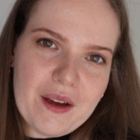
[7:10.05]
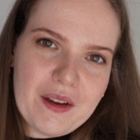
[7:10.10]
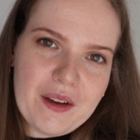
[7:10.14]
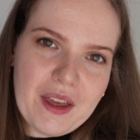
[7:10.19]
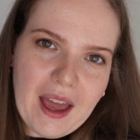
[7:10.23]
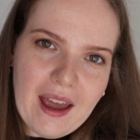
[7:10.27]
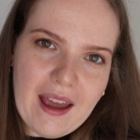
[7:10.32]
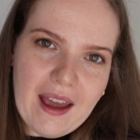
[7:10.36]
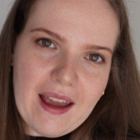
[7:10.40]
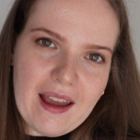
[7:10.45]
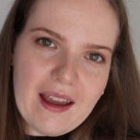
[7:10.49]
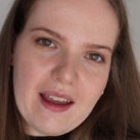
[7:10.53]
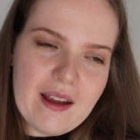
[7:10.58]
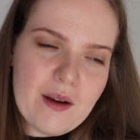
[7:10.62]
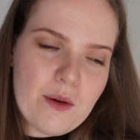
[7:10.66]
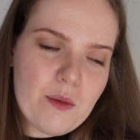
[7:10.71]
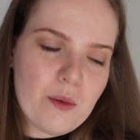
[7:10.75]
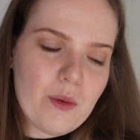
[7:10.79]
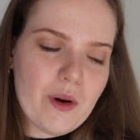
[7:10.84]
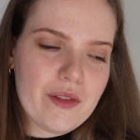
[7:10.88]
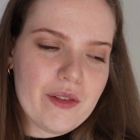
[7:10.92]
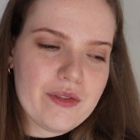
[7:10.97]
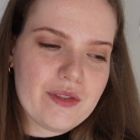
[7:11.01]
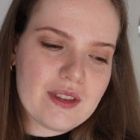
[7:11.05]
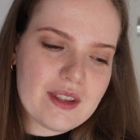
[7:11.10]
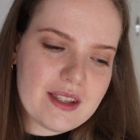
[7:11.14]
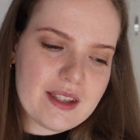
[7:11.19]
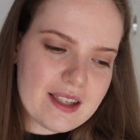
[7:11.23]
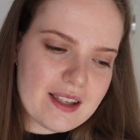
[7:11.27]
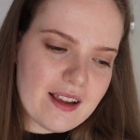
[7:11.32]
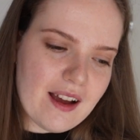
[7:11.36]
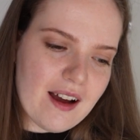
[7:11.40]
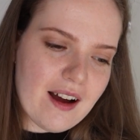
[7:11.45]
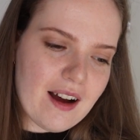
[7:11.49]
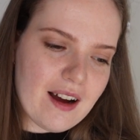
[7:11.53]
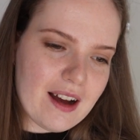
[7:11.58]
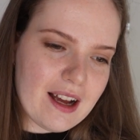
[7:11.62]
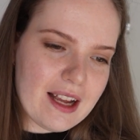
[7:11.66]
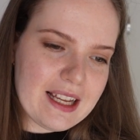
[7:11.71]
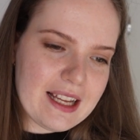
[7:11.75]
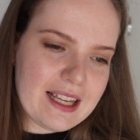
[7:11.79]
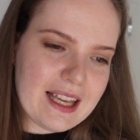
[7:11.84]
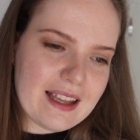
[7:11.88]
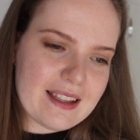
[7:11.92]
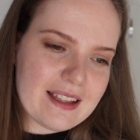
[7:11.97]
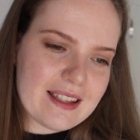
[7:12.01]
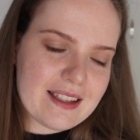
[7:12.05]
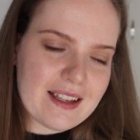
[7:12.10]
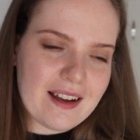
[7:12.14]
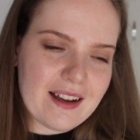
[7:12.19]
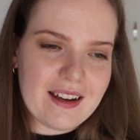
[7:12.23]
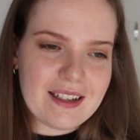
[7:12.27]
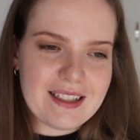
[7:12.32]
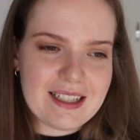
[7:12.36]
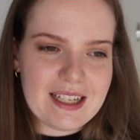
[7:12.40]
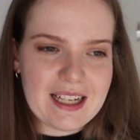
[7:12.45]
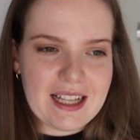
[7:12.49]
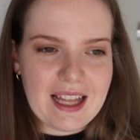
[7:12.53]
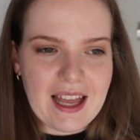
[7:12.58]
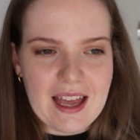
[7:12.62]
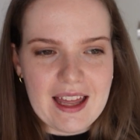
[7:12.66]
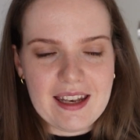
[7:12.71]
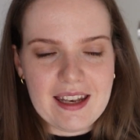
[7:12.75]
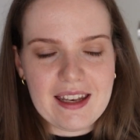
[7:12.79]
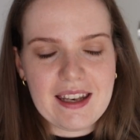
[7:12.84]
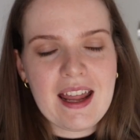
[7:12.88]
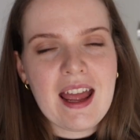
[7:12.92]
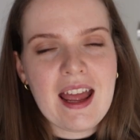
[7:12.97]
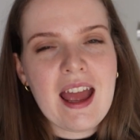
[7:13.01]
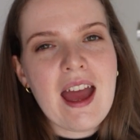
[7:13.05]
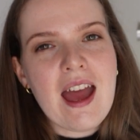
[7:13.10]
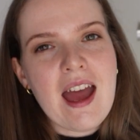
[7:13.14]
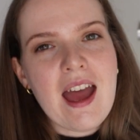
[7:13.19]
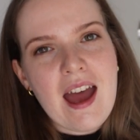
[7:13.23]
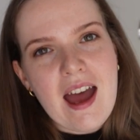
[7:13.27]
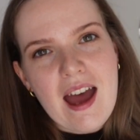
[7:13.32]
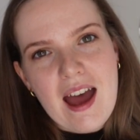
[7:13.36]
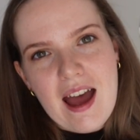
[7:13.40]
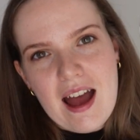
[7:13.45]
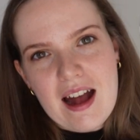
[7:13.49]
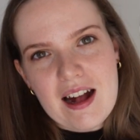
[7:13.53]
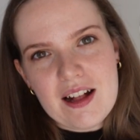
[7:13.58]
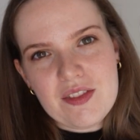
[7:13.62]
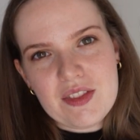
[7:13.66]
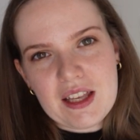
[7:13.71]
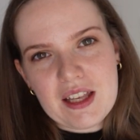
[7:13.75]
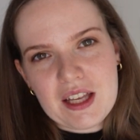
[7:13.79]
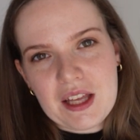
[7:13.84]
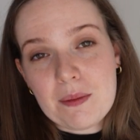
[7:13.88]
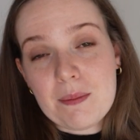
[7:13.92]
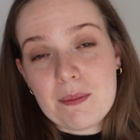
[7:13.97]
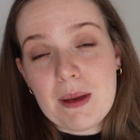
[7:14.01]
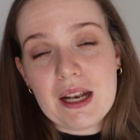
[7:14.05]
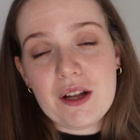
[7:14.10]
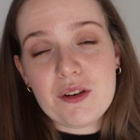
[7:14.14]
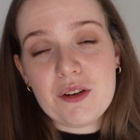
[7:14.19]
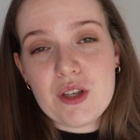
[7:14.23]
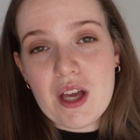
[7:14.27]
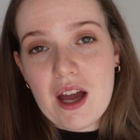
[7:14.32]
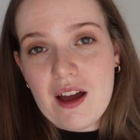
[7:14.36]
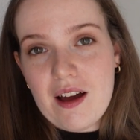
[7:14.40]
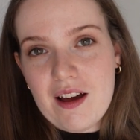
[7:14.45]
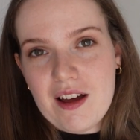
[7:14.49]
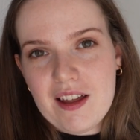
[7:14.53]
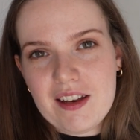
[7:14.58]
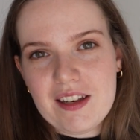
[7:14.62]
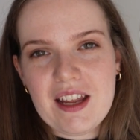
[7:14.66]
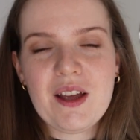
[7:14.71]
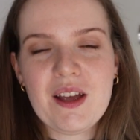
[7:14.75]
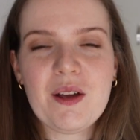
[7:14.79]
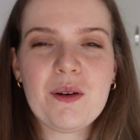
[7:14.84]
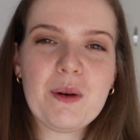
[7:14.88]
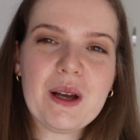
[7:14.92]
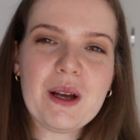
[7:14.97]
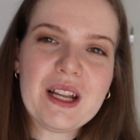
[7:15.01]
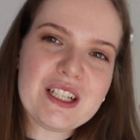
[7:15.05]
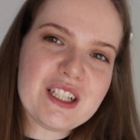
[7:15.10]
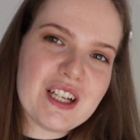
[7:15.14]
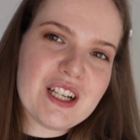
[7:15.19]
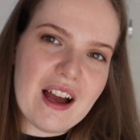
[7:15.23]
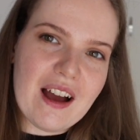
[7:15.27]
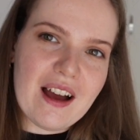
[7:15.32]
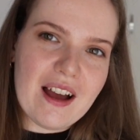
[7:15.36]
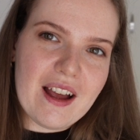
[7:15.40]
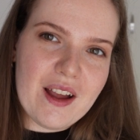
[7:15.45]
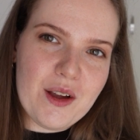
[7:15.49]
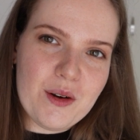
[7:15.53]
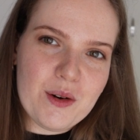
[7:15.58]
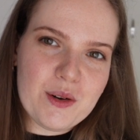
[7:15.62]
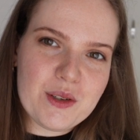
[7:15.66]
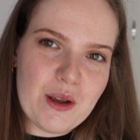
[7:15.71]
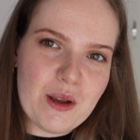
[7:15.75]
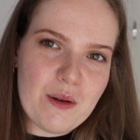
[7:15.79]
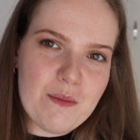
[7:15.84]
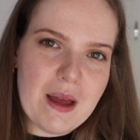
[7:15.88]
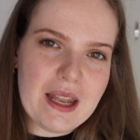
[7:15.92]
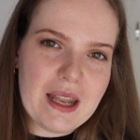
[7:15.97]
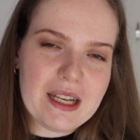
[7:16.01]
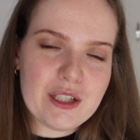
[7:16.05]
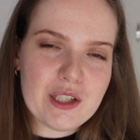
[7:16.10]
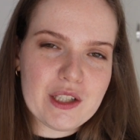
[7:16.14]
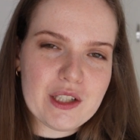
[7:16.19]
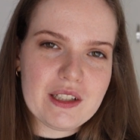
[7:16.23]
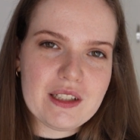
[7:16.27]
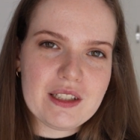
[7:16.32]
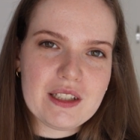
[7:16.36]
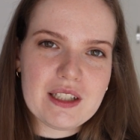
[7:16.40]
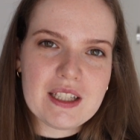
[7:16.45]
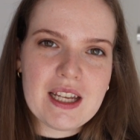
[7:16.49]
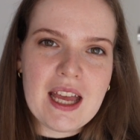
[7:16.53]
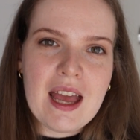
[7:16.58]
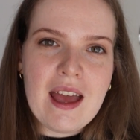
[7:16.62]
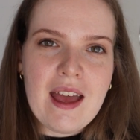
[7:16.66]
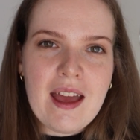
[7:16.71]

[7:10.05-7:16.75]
okay once I get started again. And the Camello yarn, which I also mentioned